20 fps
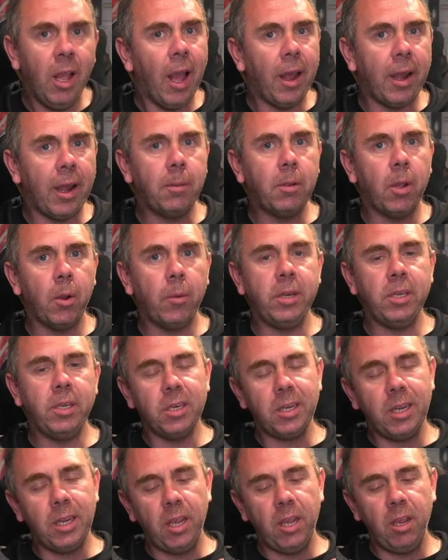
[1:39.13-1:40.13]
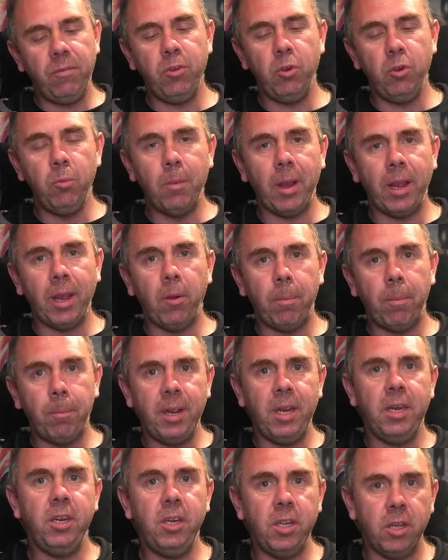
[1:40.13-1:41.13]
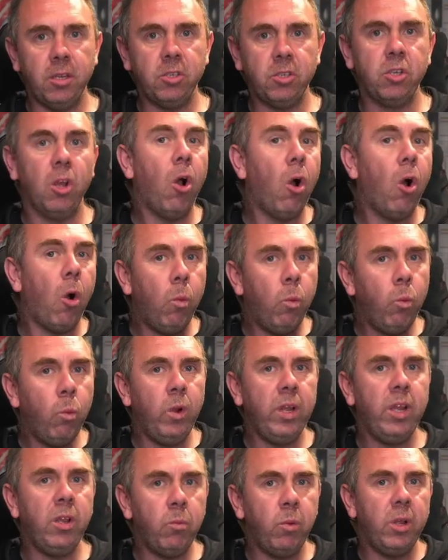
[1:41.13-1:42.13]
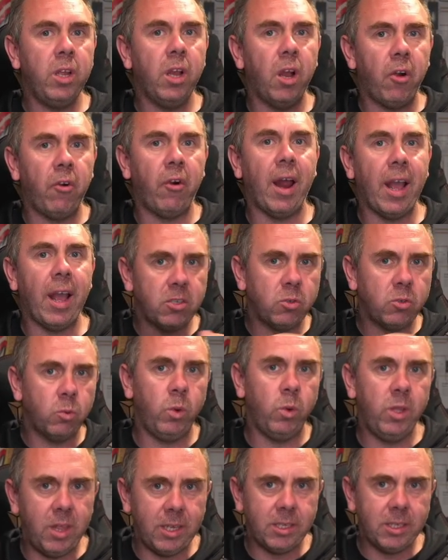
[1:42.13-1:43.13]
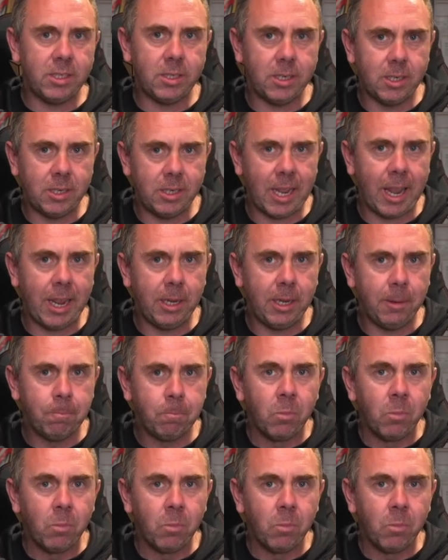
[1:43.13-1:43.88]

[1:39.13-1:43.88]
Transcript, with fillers: and I'm going to give you my opinions on where we are at with this today.